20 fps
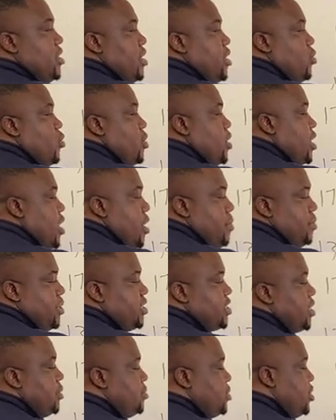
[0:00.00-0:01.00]
Then we come
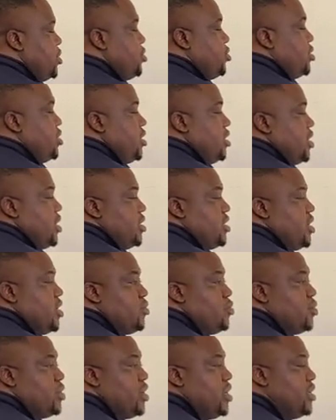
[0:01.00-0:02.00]
and substitute here.
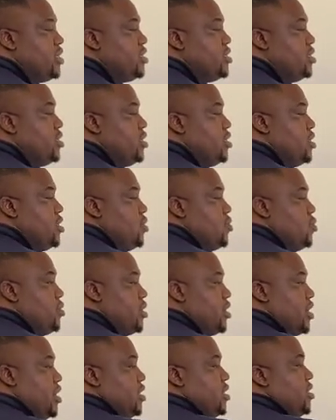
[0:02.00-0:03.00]
Then we get
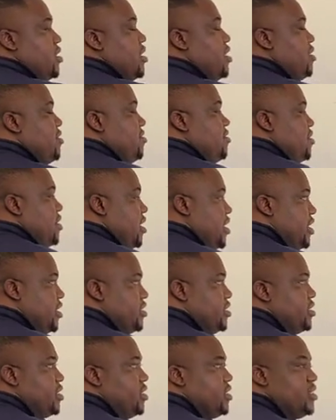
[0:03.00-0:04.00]

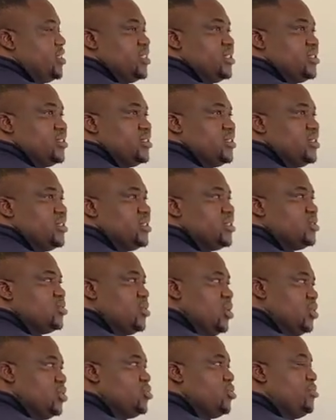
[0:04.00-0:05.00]
Vs. It is
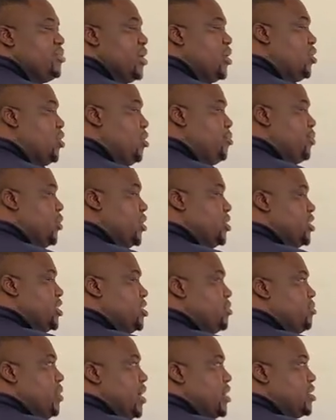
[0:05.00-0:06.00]
going to be a long
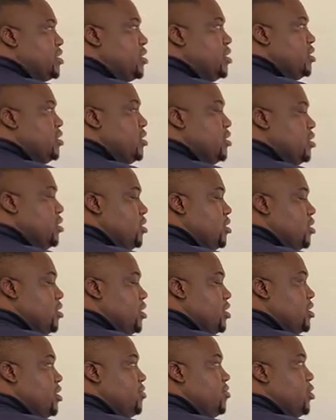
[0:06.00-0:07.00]
process, but
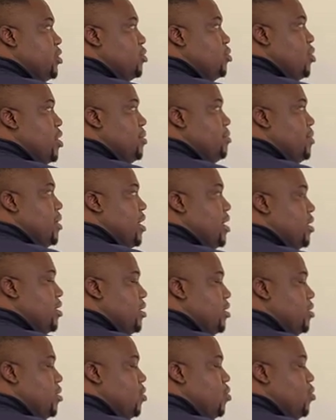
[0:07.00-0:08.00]
it have got 1
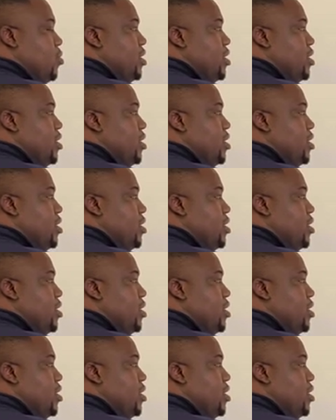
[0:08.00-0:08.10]
mark.